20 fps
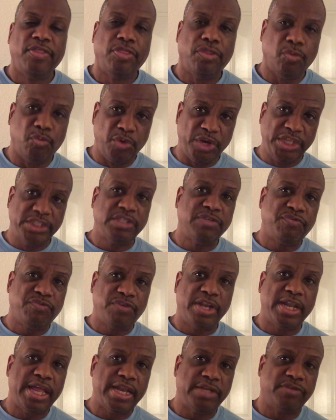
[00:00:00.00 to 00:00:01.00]
The reason
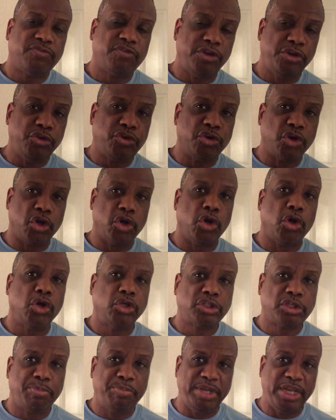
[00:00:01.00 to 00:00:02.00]
for that is for you to
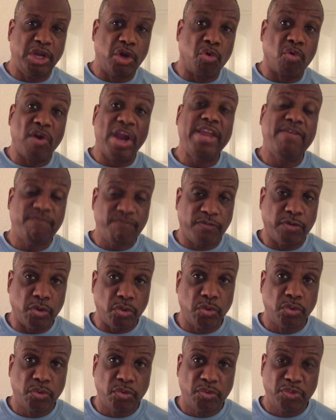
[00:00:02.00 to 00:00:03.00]
learn to be grateful
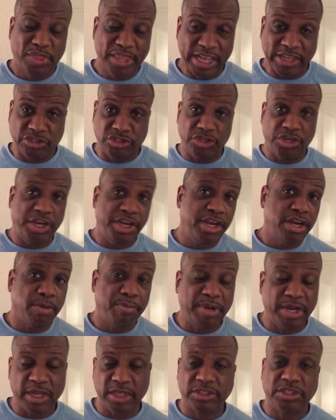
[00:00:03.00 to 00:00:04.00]
that you're here,
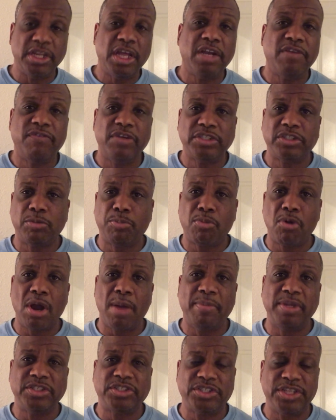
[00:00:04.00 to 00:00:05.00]
because none of us are
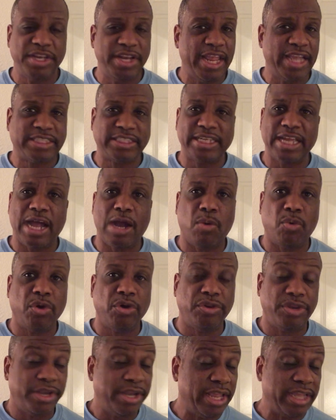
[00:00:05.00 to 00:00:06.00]
promised the next
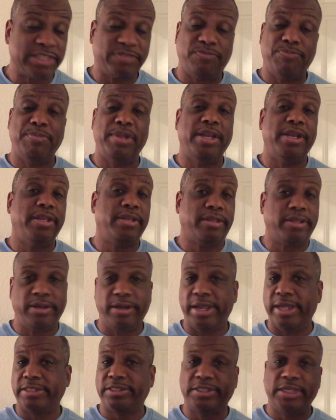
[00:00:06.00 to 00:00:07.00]
hour, the next minute, the
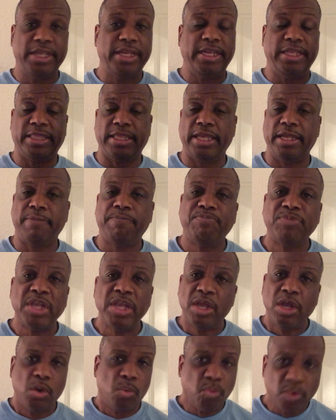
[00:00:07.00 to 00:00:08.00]
next anything.
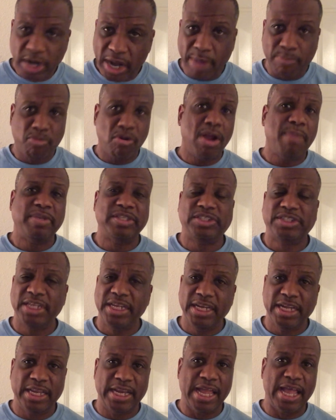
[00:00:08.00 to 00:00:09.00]
We're not promised
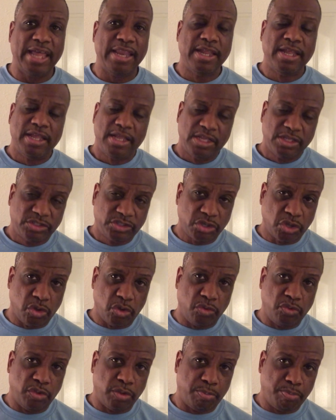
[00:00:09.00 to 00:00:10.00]
any of that.
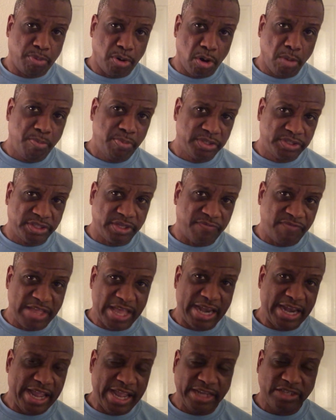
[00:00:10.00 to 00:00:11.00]
So the purpose of
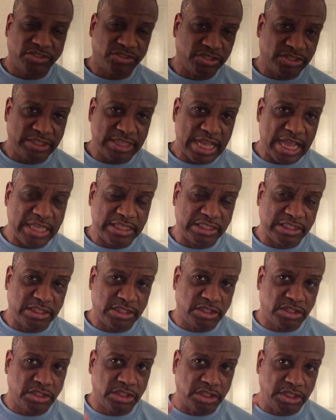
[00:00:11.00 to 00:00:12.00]
that exercise
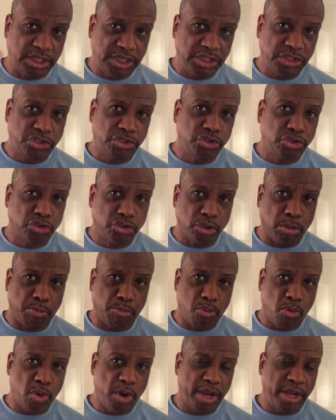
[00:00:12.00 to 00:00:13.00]
is to get you to a
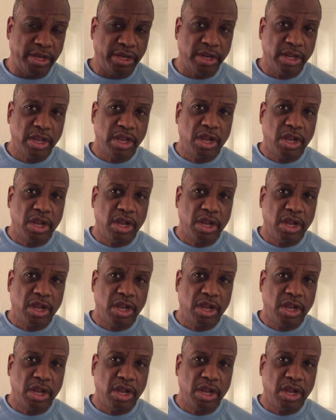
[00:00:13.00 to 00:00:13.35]
point